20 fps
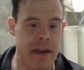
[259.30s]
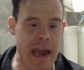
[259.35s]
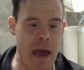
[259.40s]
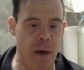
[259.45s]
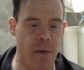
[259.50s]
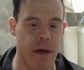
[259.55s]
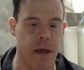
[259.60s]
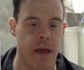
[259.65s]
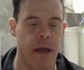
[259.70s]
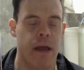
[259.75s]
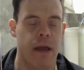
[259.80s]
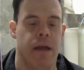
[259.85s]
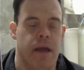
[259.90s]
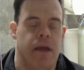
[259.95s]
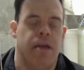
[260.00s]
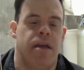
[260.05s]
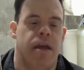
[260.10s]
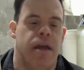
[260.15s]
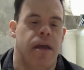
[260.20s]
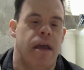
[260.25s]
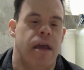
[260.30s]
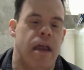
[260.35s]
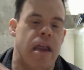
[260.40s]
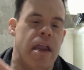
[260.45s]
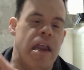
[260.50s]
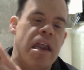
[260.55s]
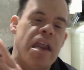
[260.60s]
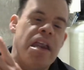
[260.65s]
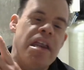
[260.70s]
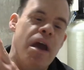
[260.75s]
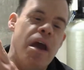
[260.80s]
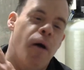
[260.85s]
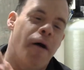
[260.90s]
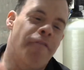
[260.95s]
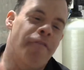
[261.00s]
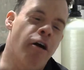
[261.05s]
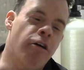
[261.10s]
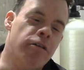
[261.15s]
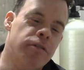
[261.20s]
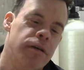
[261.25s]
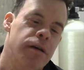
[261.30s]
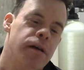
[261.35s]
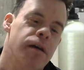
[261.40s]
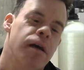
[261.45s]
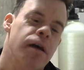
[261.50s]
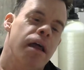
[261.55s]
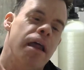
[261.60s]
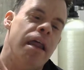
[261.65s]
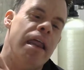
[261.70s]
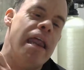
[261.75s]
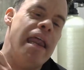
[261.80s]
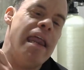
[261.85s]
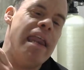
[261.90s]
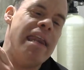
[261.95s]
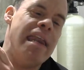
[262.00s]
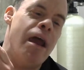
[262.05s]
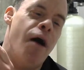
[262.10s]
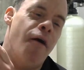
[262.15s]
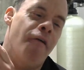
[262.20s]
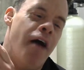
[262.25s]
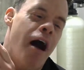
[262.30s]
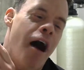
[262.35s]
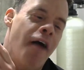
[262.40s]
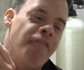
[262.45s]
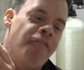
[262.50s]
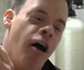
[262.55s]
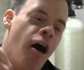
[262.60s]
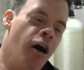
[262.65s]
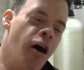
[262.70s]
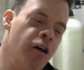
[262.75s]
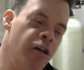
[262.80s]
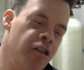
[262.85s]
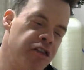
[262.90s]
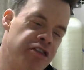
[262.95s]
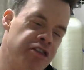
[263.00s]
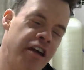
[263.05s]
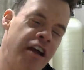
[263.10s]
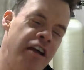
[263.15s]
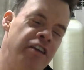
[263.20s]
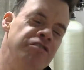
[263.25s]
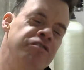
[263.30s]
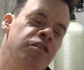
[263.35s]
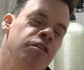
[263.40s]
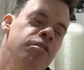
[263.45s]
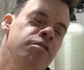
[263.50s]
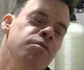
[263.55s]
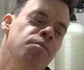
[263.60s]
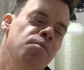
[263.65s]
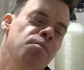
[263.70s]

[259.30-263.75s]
Now, now of all of all things,